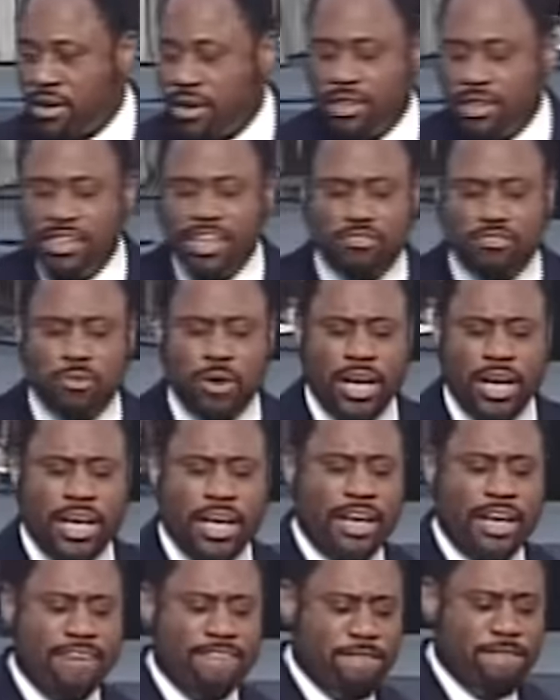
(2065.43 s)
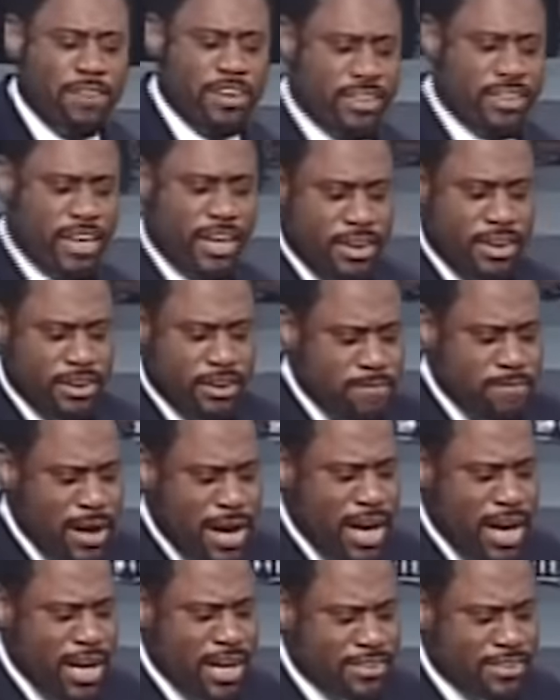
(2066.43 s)
And that's why every kingdom
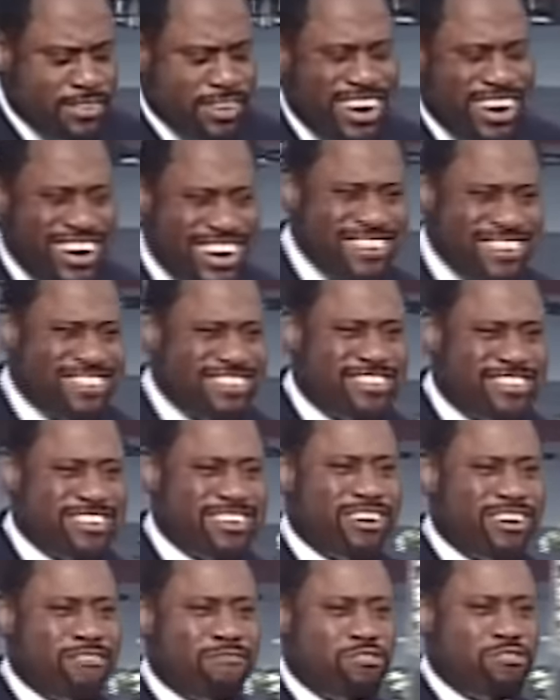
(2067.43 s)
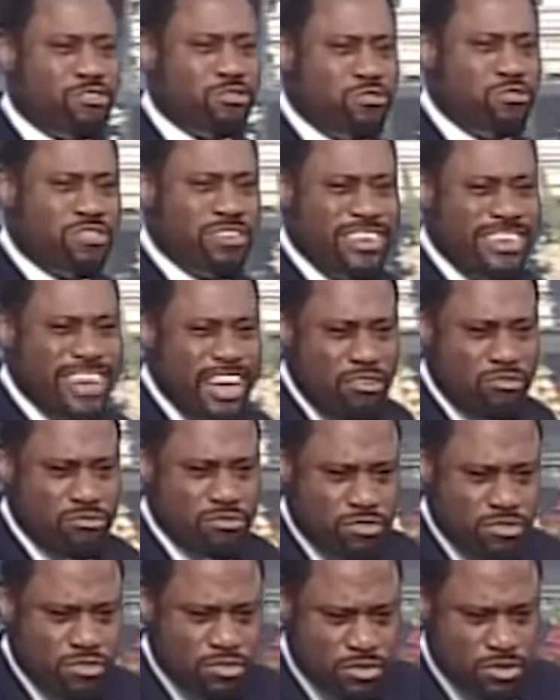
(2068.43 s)
has a list of do's and
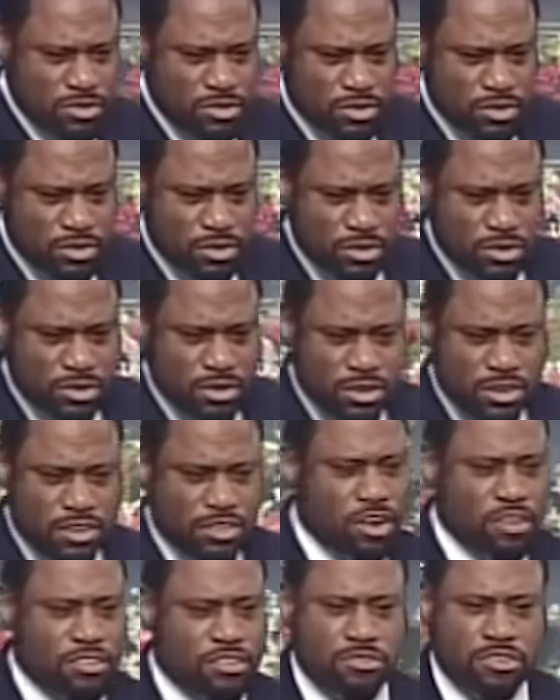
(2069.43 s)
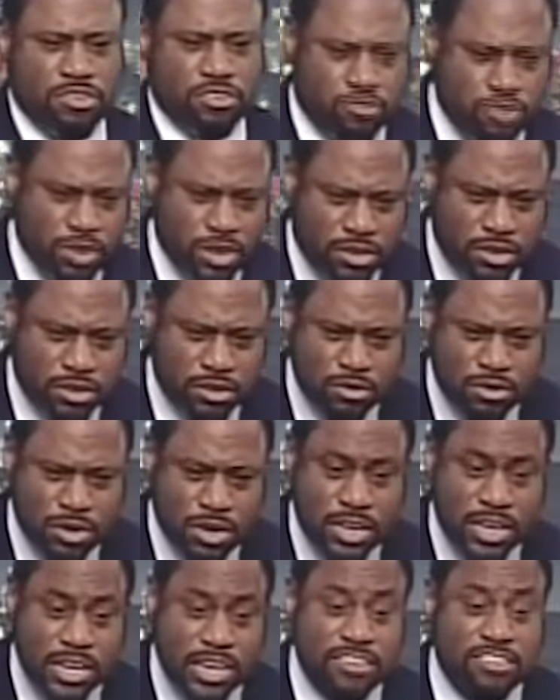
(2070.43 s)
don'ts. It's not to restrict you,
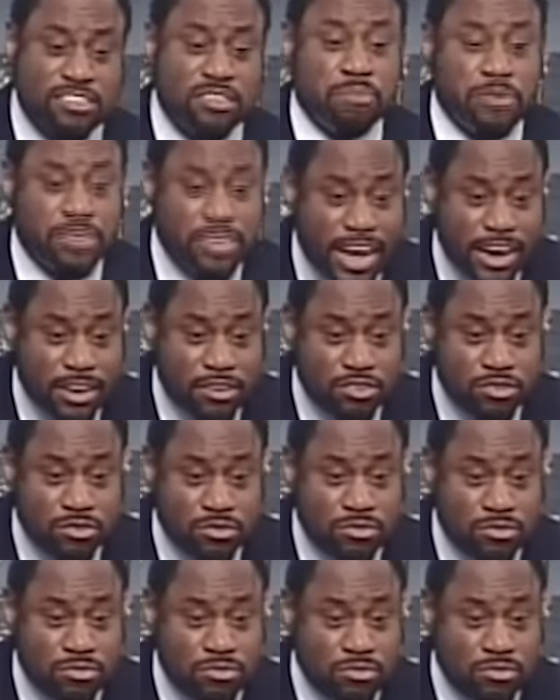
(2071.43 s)
it's to protect you.